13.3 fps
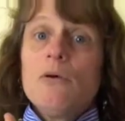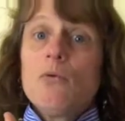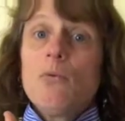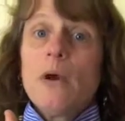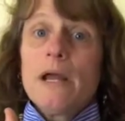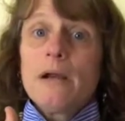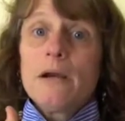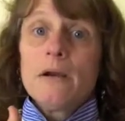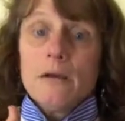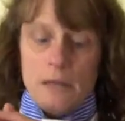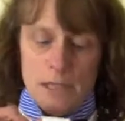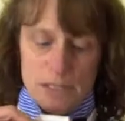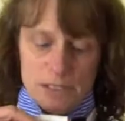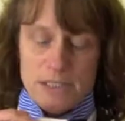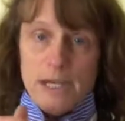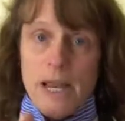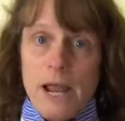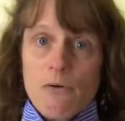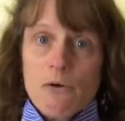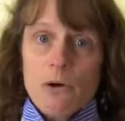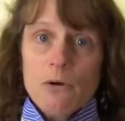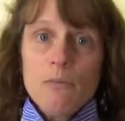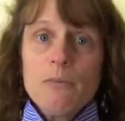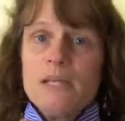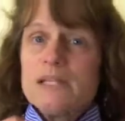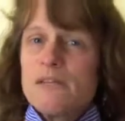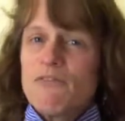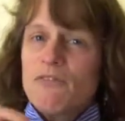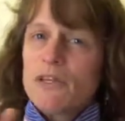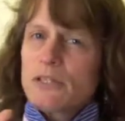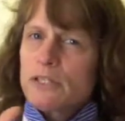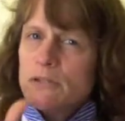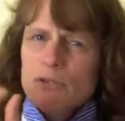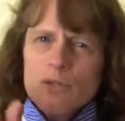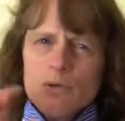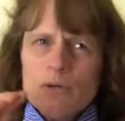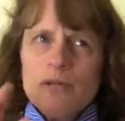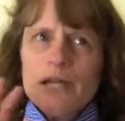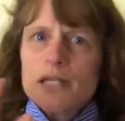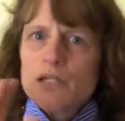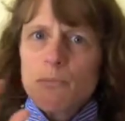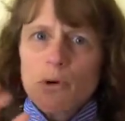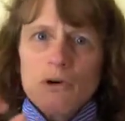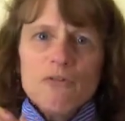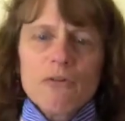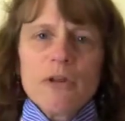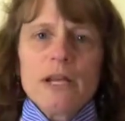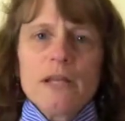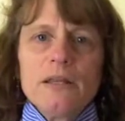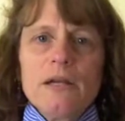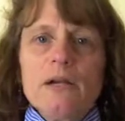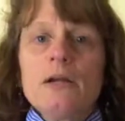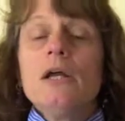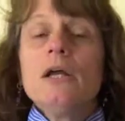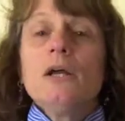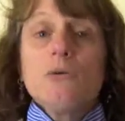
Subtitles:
where it's narrow because it feels sort of like it's perforated there.